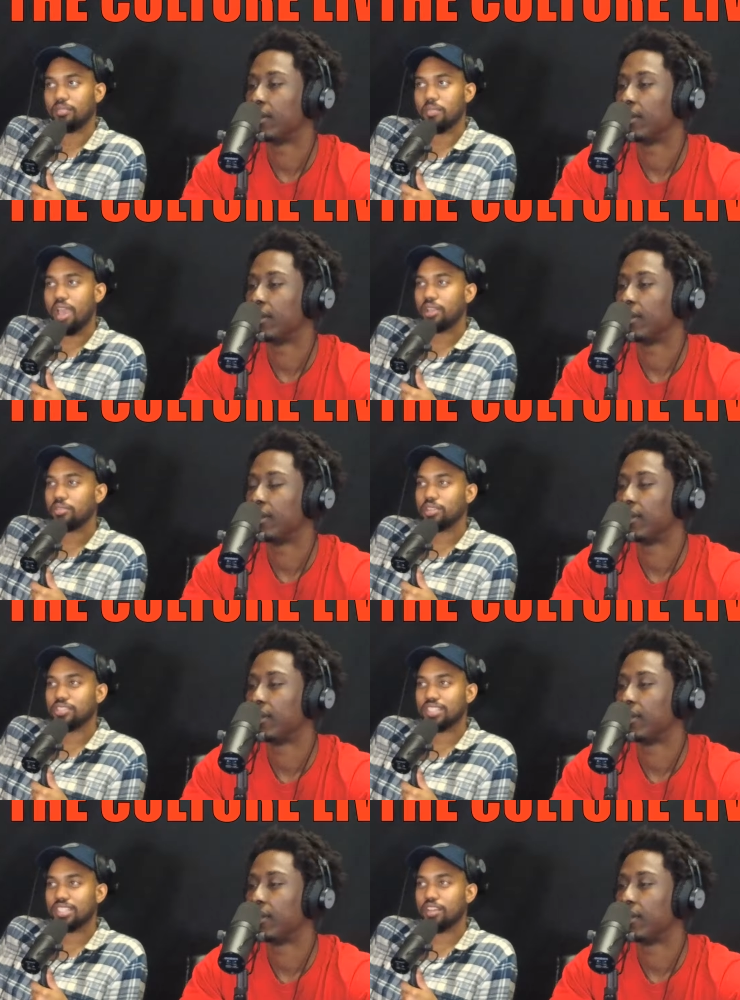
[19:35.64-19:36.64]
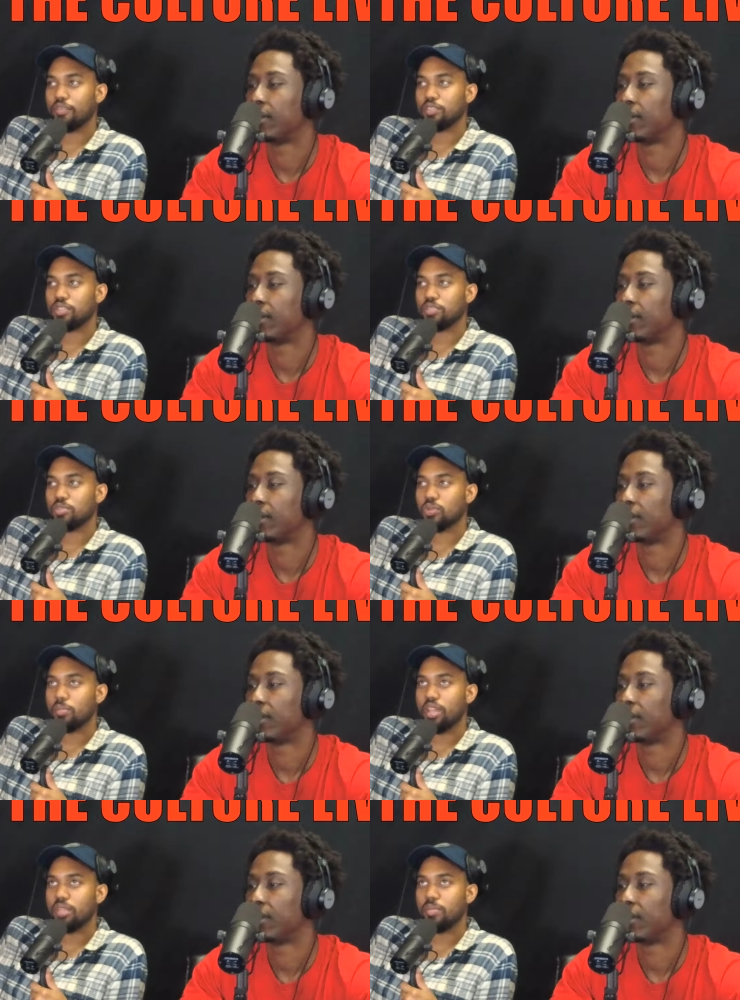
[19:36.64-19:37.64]
Speaker 1: Mine is tough. It's either
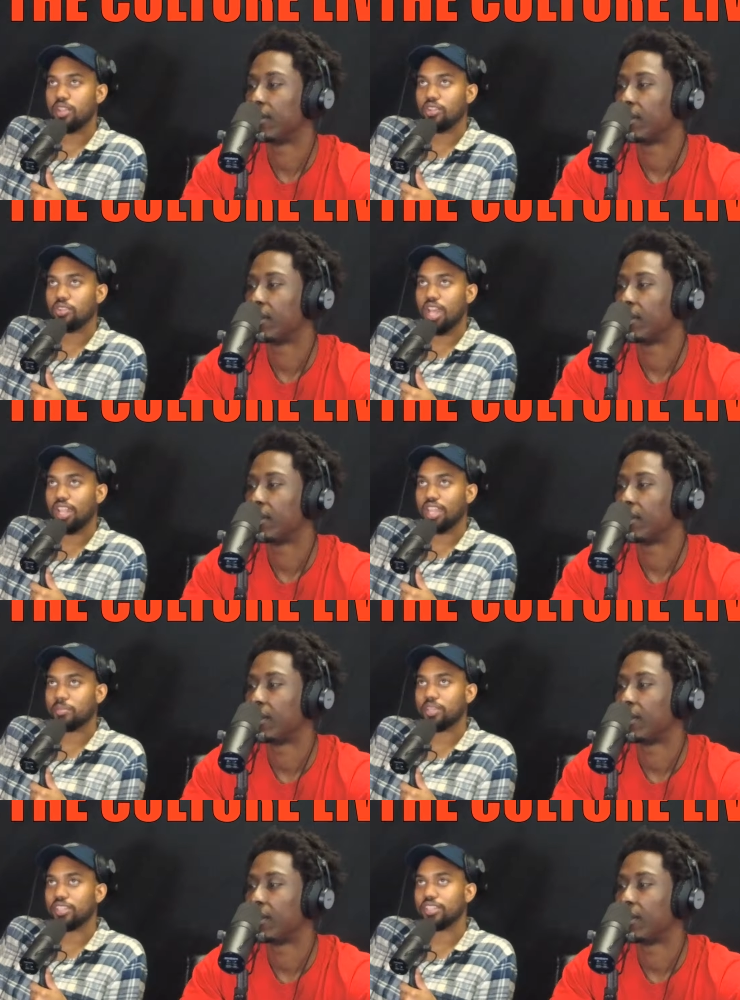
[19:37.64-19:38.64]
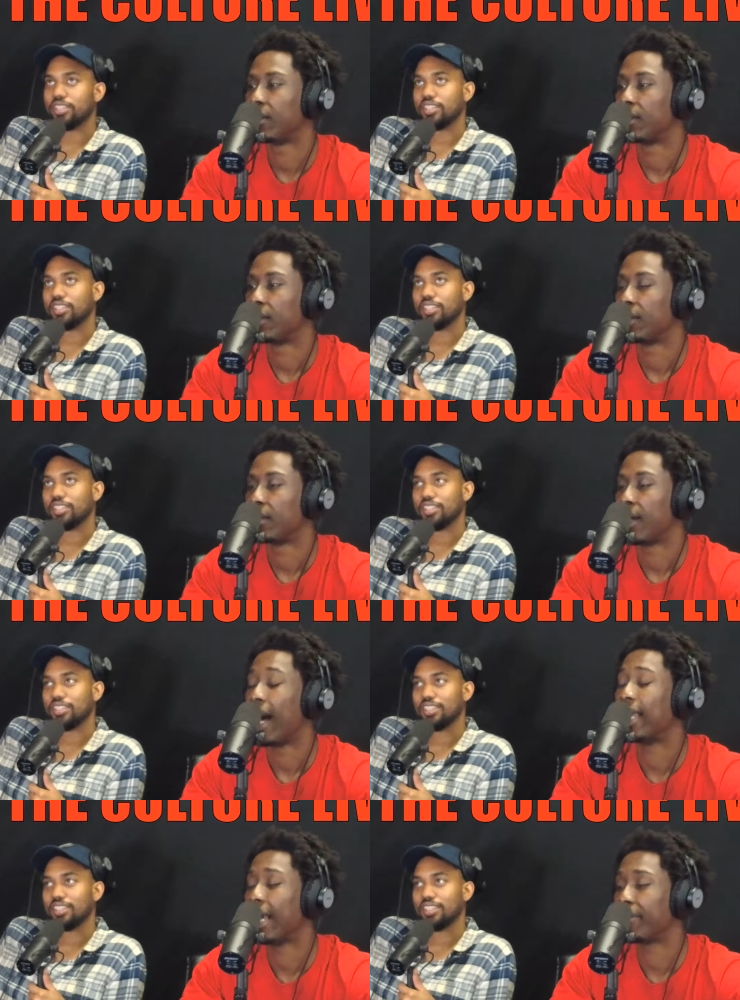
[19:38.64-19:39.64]
between Many Men or You Not Like Me.
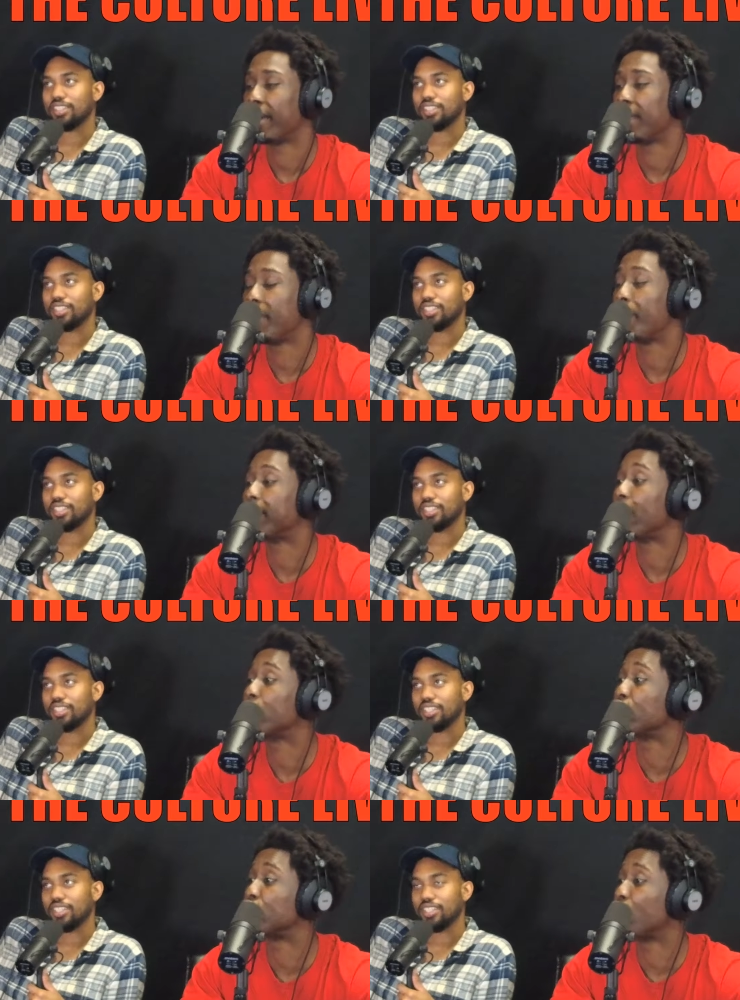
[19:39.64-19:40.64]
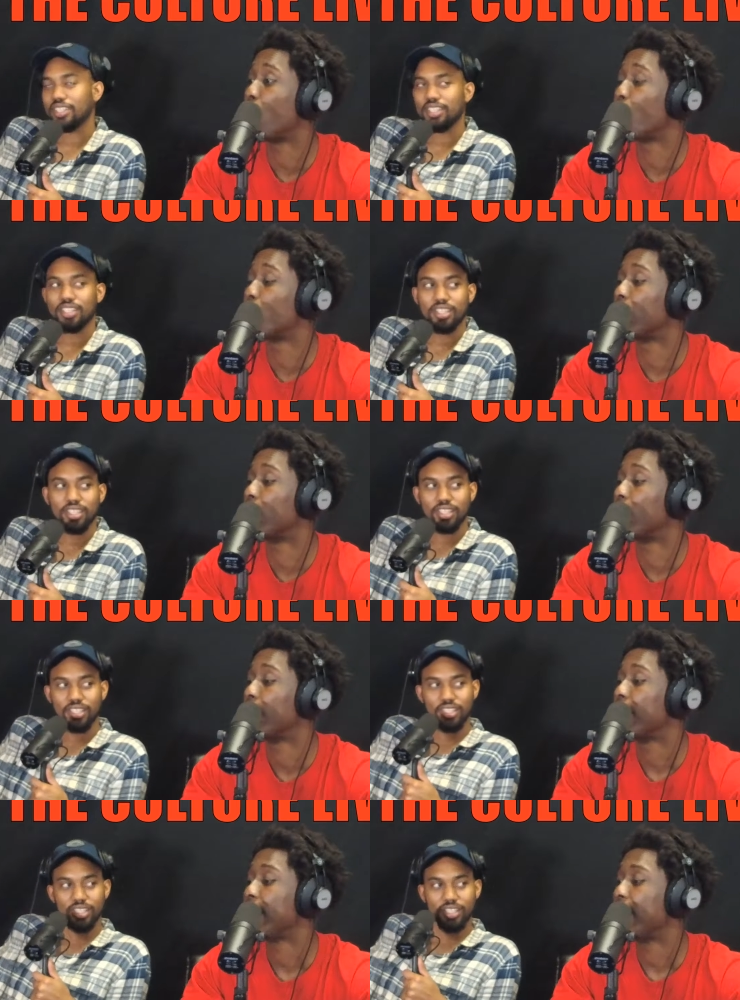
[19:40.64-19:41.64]
Speaker 2: I like Many Men, but there was a song with uh
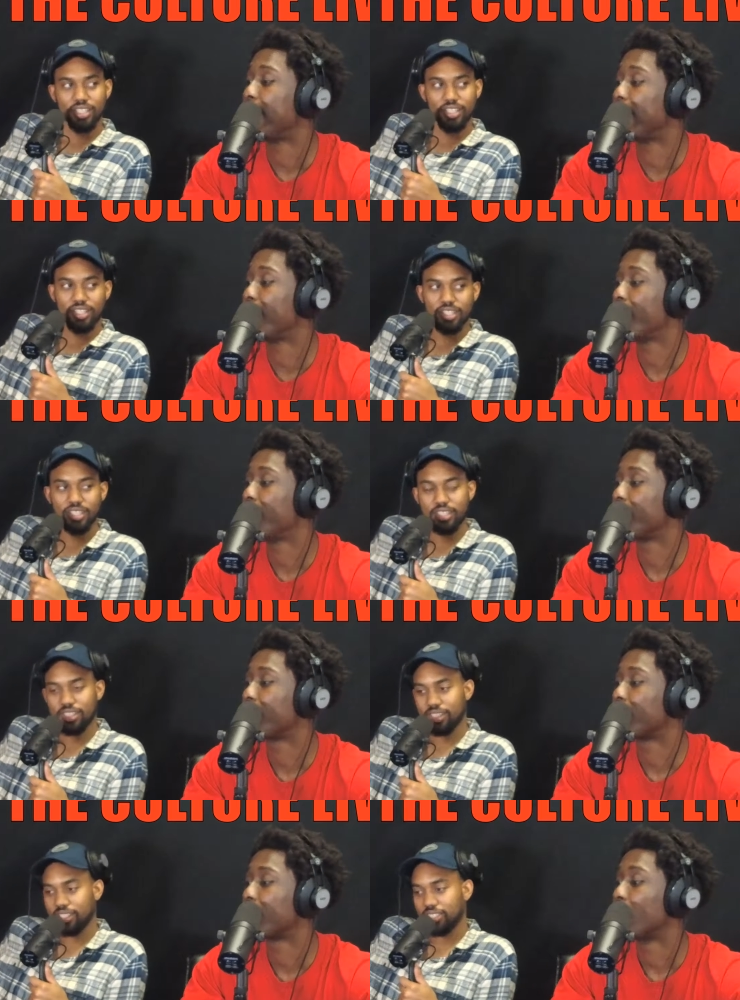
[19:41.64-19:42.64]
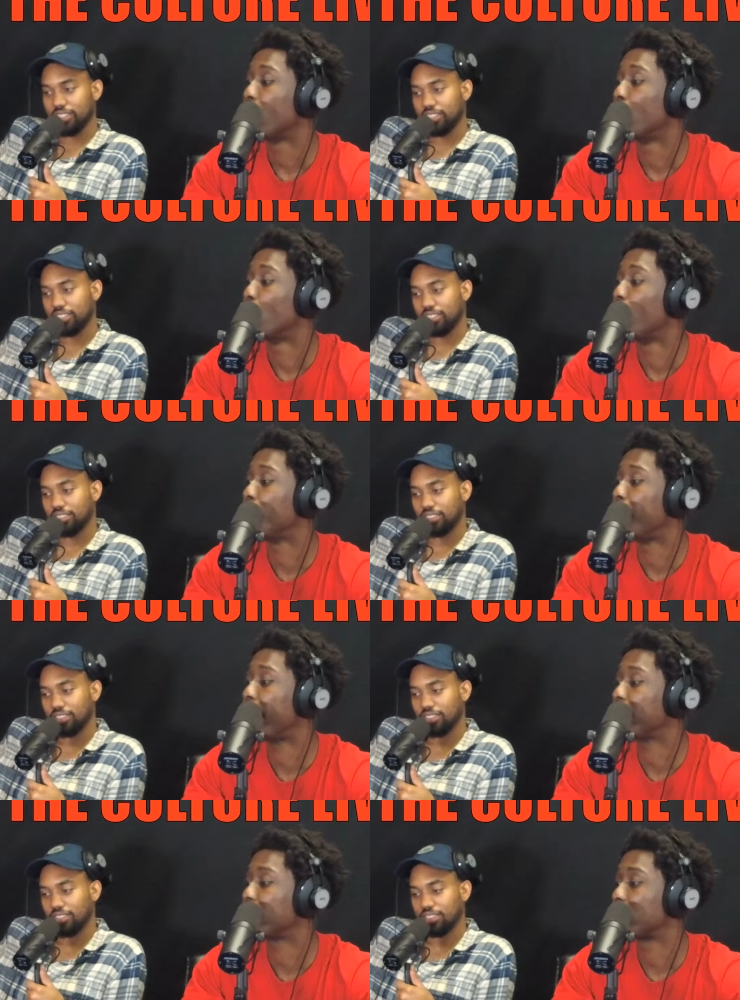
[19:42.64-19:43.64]
him, Lloyd
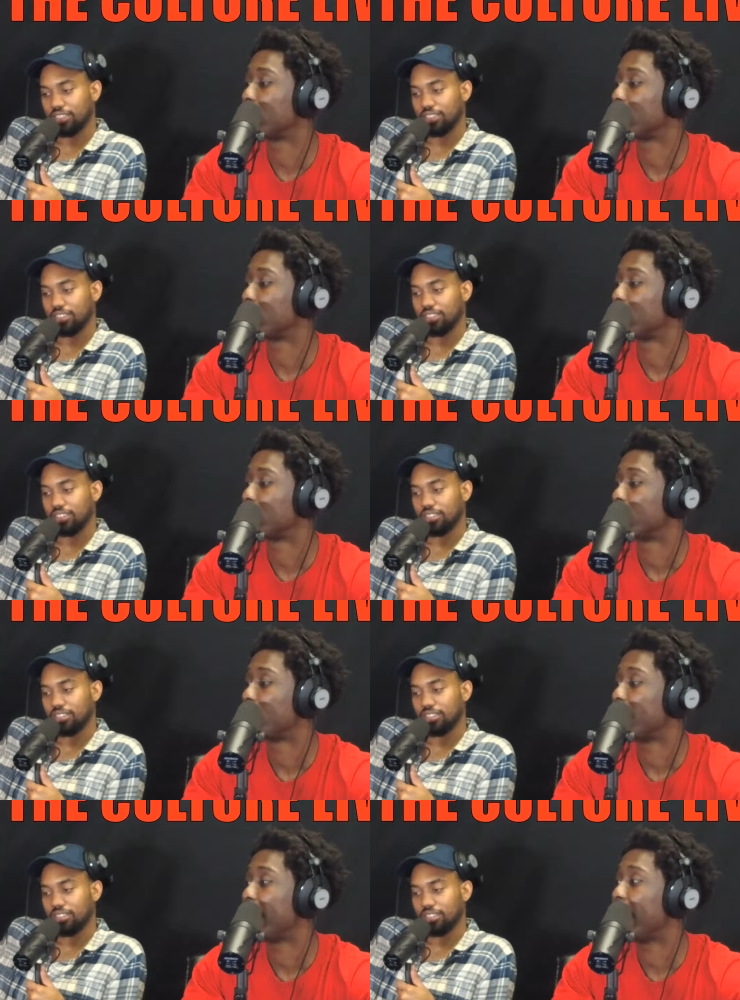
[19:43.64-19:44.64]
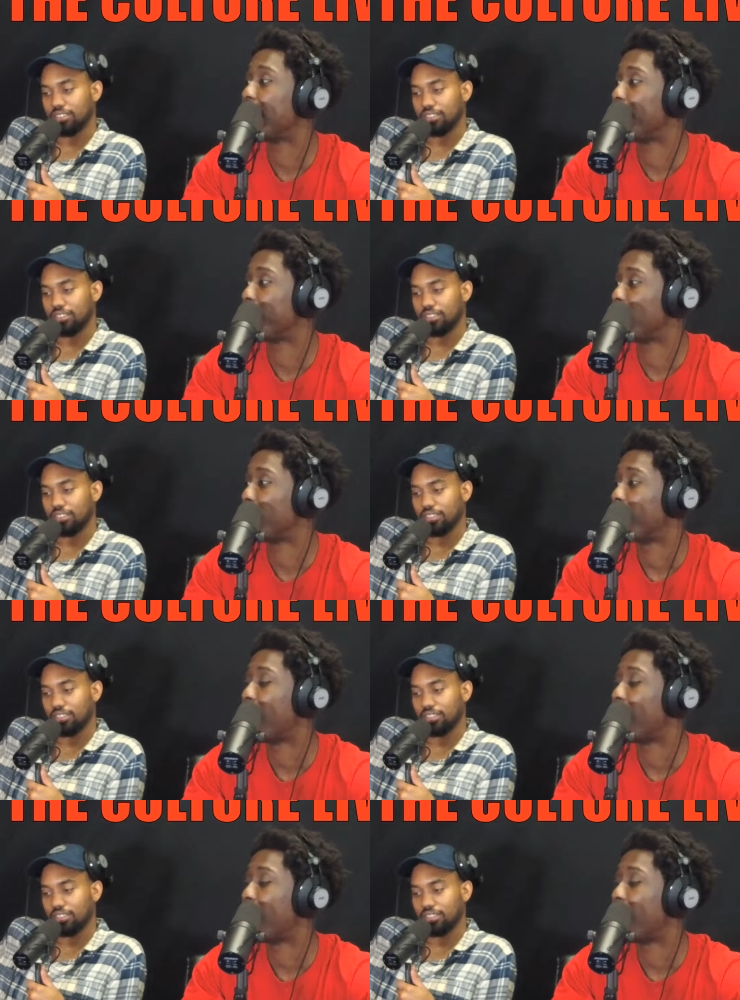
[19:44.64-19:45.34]
Banks, and Eminem.